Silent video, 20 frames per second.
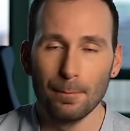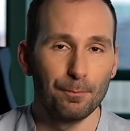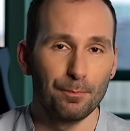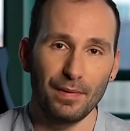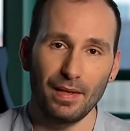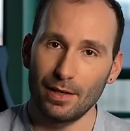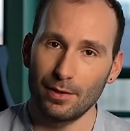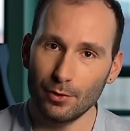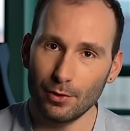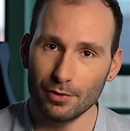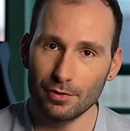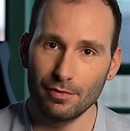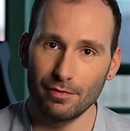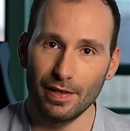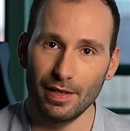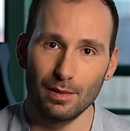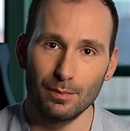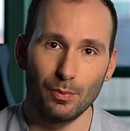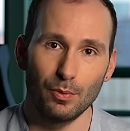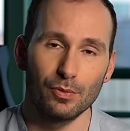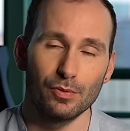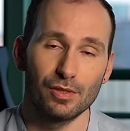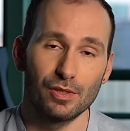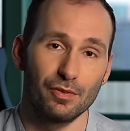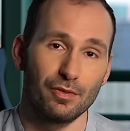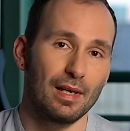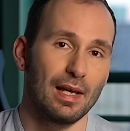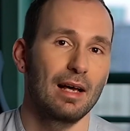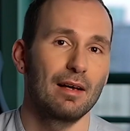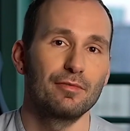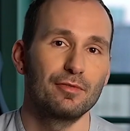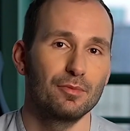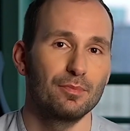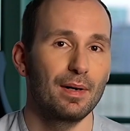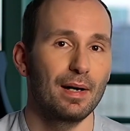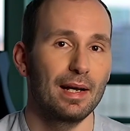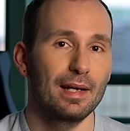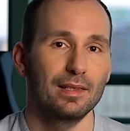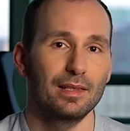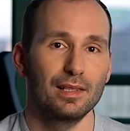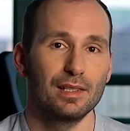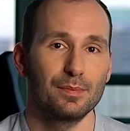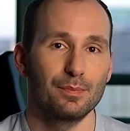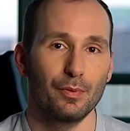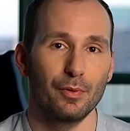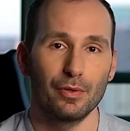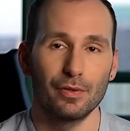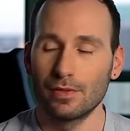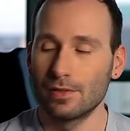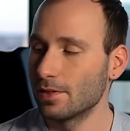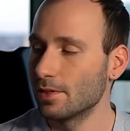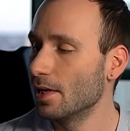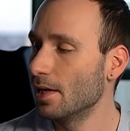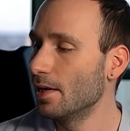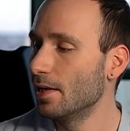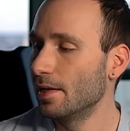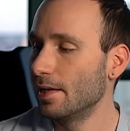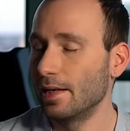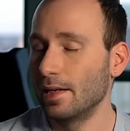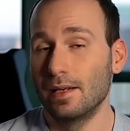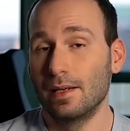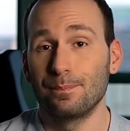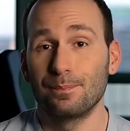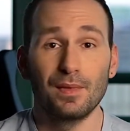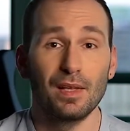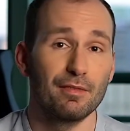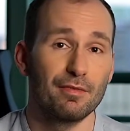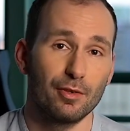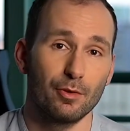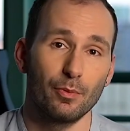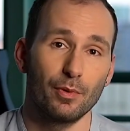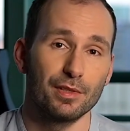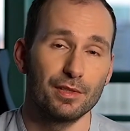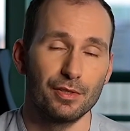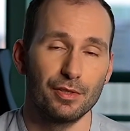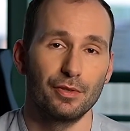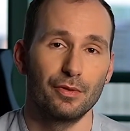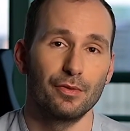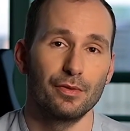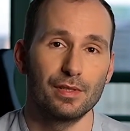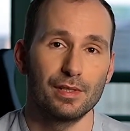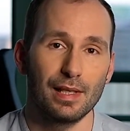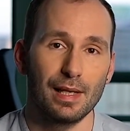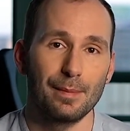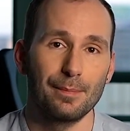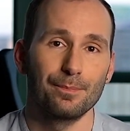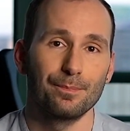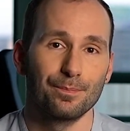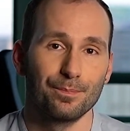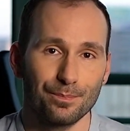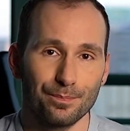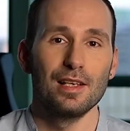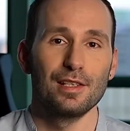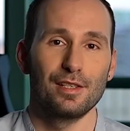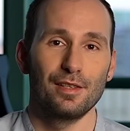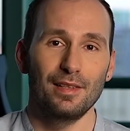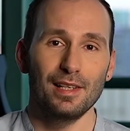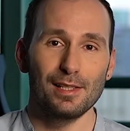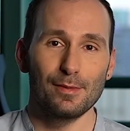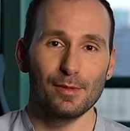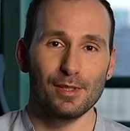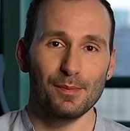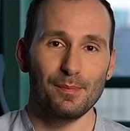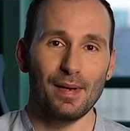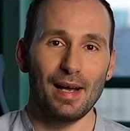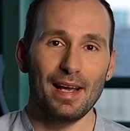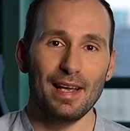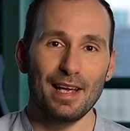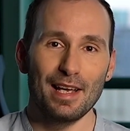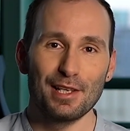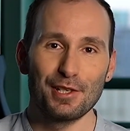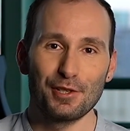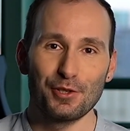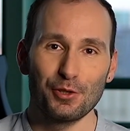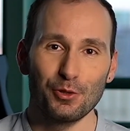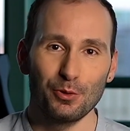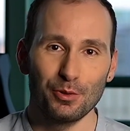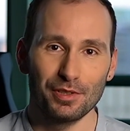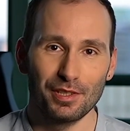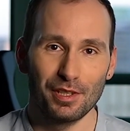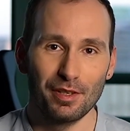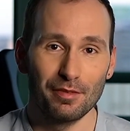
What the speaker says: they are not available, so you have to buy these books if you want to use them. So this was my short